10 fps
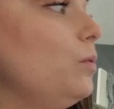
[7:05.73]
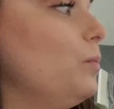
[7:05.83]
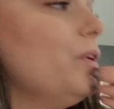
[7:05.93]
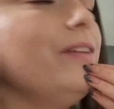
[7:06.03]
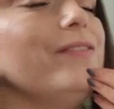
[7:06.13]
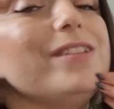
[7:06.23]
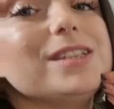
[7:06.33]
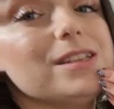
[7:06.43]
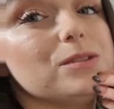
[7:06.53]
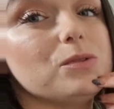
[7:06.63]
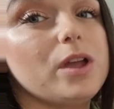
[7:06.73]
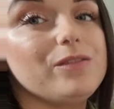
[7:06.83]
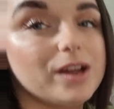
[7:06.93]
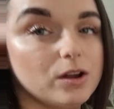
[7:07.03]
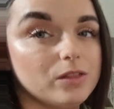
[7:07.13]
in though. But
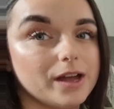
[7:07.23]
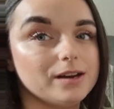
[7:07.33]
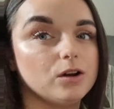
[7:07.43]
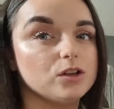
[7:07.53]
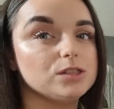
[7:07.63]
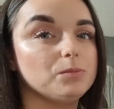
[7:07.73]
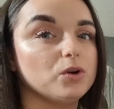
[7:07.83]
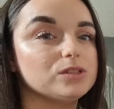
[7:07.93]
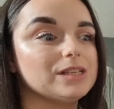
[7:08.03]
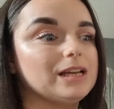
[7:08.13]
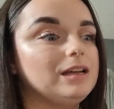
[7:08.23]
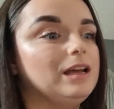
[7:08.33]
if I got that in a Glossybox,